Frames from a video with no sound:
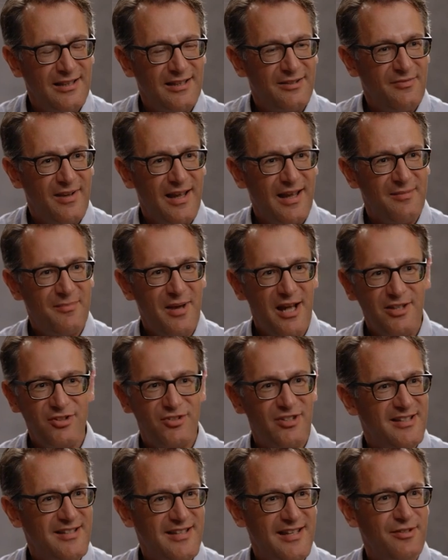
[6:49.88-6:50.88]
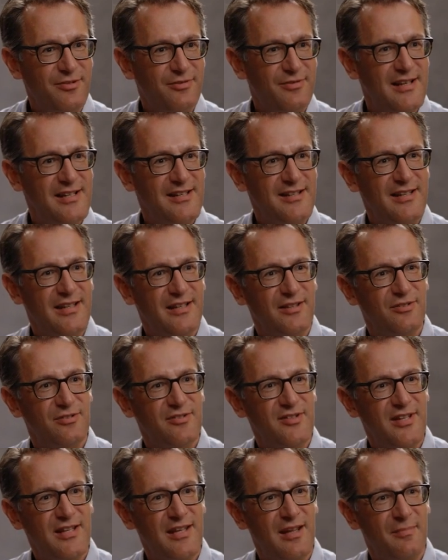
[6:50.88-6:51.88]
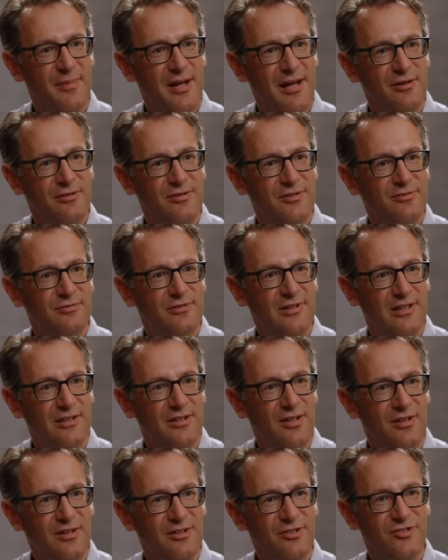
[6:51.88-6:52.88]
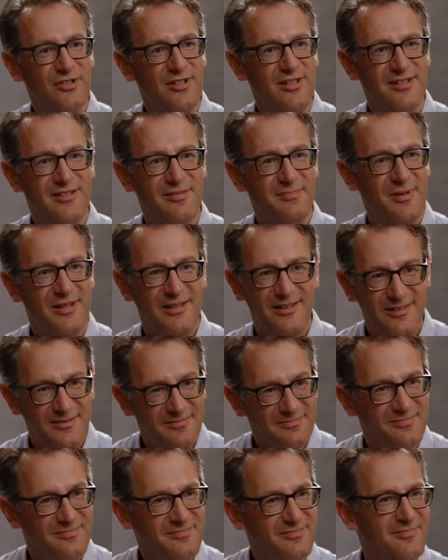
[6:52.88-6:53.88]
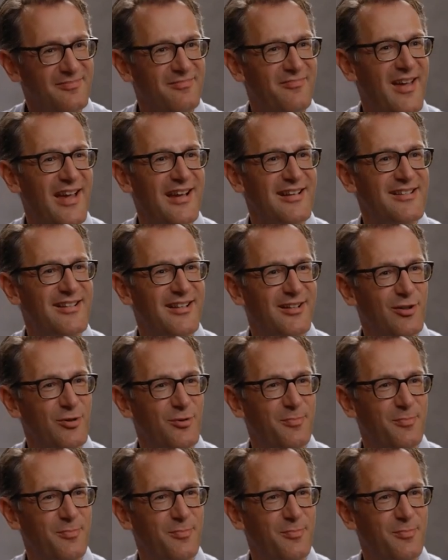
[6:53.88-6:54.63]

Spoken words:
it very much. It's interesting to see about new technologies, but where is the glue